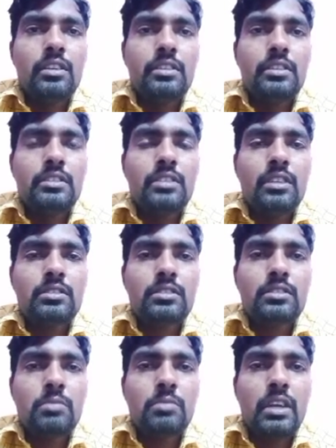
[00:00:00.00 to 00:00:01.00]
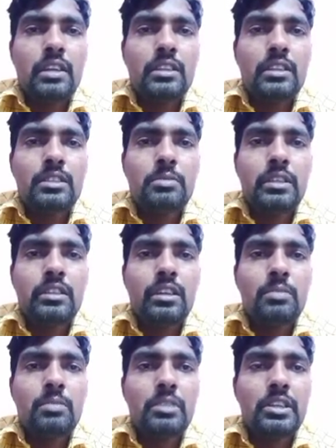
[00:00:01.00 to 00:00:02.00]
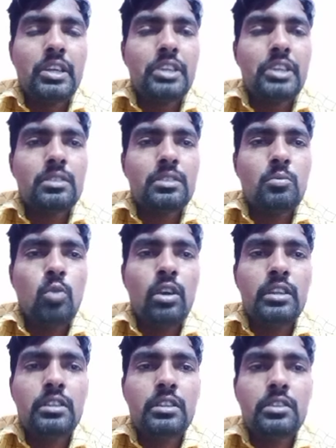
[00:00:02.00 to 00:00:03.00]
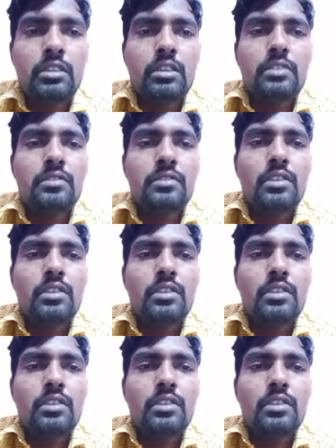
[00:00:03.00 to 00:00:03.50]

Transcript: disaster management and mitigation point of.